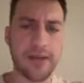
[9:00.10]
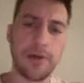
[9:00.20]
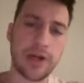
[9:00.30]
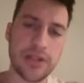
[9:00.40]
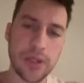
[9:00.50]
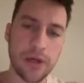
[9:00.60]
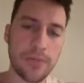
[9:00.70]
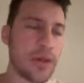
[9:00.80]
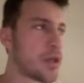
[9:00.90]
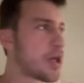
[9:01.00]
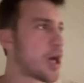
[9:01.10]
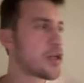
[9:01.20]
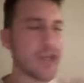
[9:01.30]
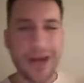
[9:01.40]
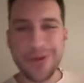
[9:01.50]
of market term. A
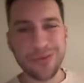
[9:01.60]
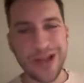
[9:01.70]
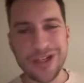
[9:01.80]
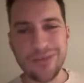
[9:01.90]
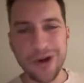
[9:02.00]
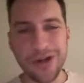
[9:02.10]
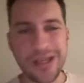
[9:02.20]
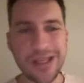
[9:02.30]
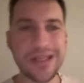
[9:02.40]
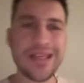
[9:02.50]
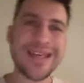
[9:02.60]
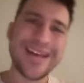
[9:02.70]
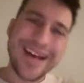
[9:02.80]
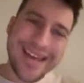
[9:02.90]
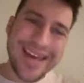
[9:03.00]
choppy ranging market
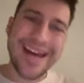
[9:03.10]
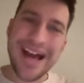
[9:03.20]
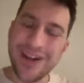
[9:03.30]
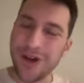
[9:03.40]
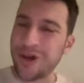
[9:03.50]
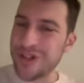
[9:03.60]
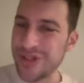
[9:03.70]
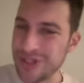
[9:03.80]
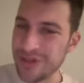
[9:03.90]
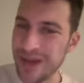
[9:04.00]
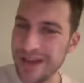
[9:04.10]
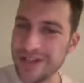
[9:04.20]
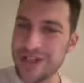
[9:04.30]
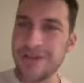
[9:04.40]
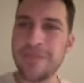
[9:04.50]
it kind of hurts this
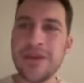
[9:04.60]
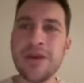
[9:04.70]
strategy.